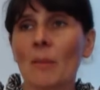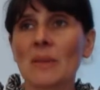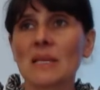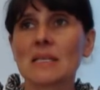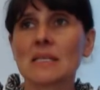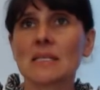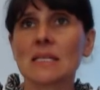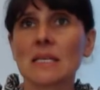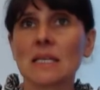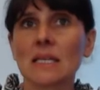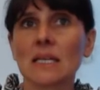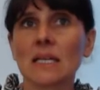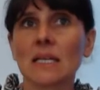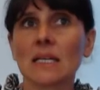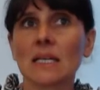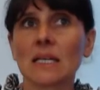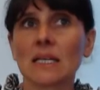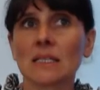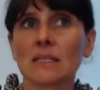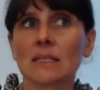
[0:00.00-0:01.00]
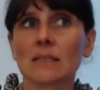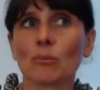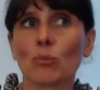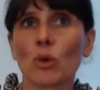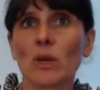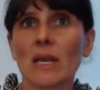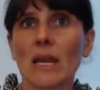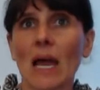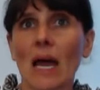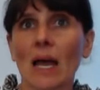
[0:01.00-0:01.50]
I mean, Cynthia Nixon
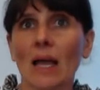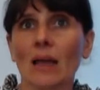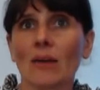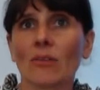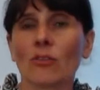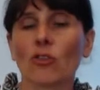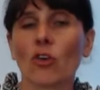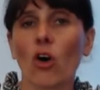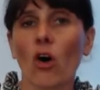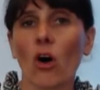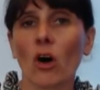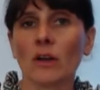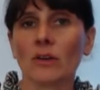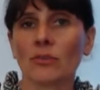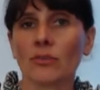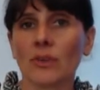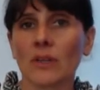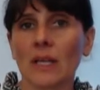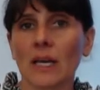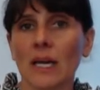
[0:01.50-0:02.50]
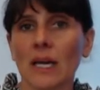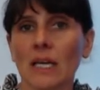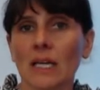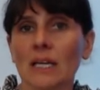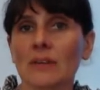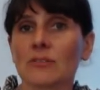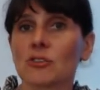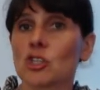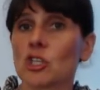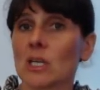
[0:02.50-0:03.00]
would not have gone for
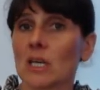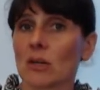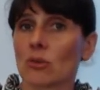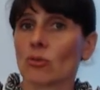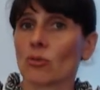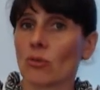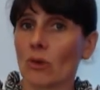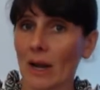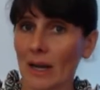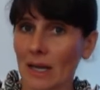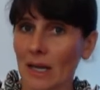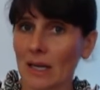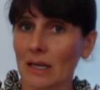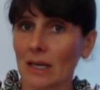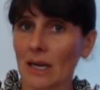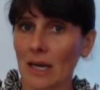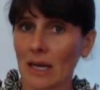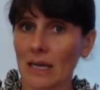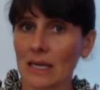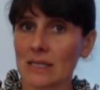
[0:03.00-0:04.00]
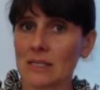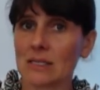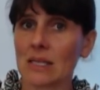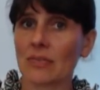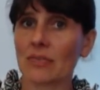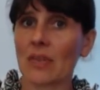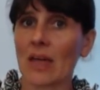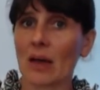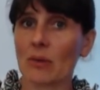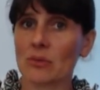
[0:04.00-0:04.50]
that if she didn't recognize
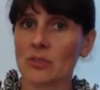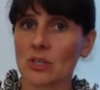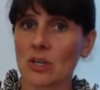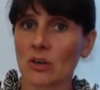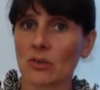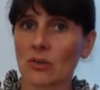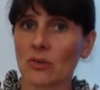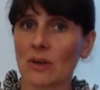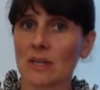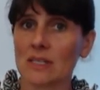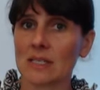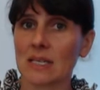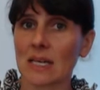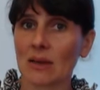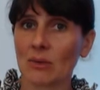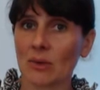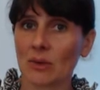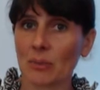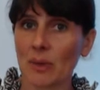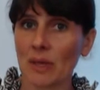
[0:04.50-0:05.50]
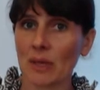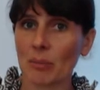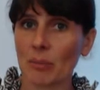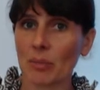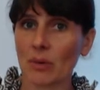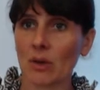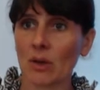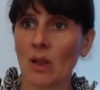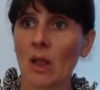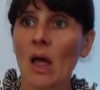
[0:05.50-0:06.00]
that that was going to resonate with
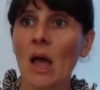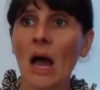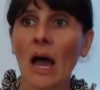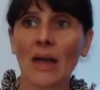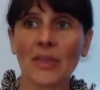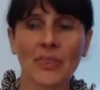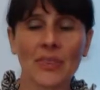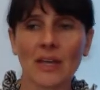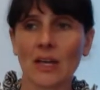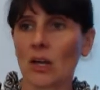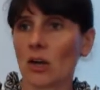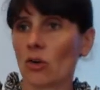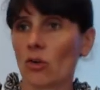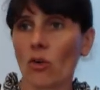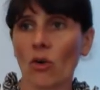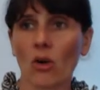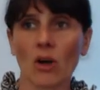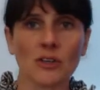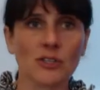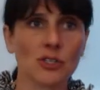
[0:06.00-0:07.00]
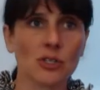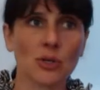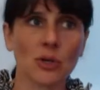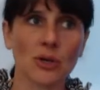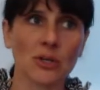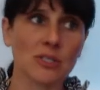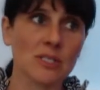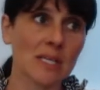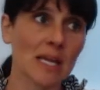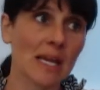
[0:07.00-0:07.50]
people. I think across New
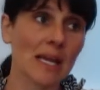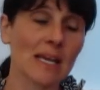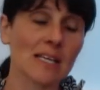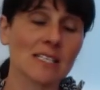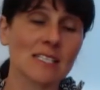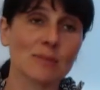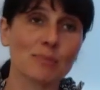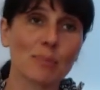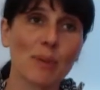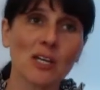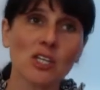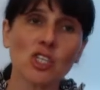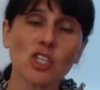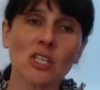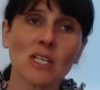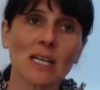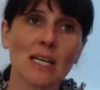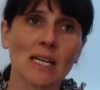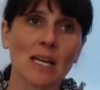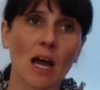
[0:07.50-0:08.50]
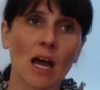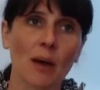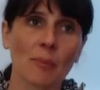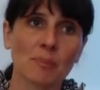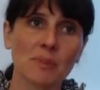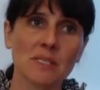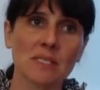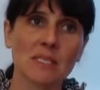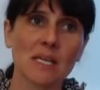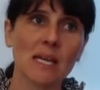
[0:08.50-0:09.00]
York State, especially in
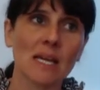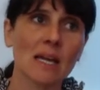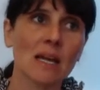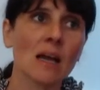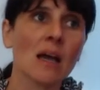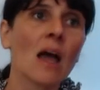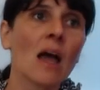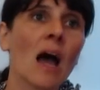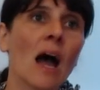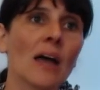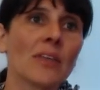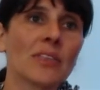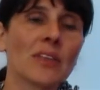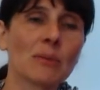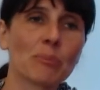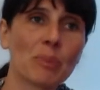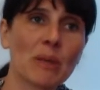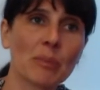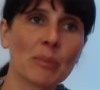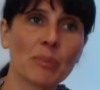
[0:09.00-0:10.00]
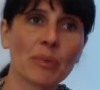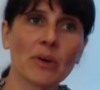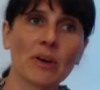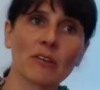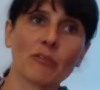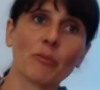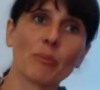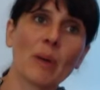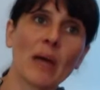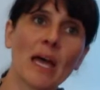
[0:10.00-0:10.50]
upstate, I think people
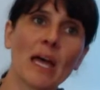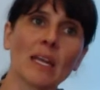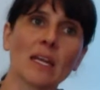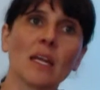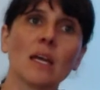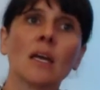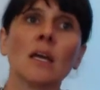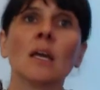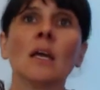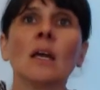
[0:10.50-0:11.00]
have been